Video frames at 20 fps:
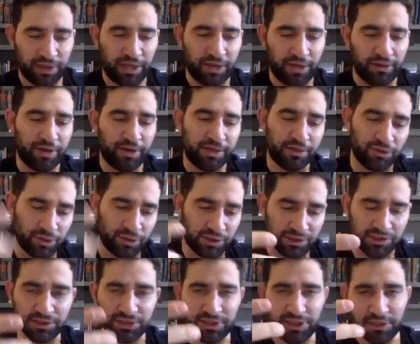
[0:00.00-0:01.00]
okay, right? You can
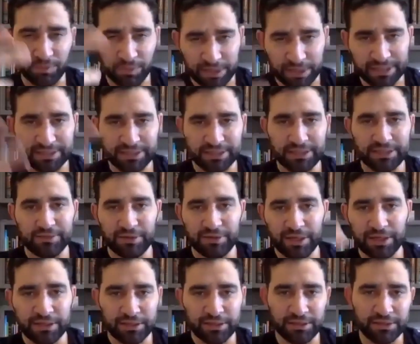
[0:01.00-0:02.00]
still say the blessing,
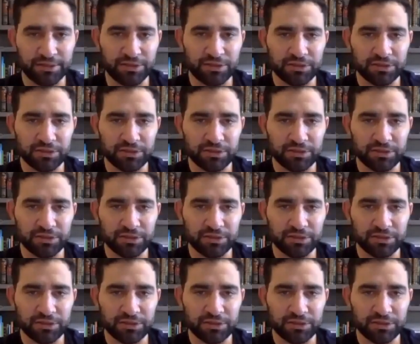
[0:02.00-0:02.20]
right? And then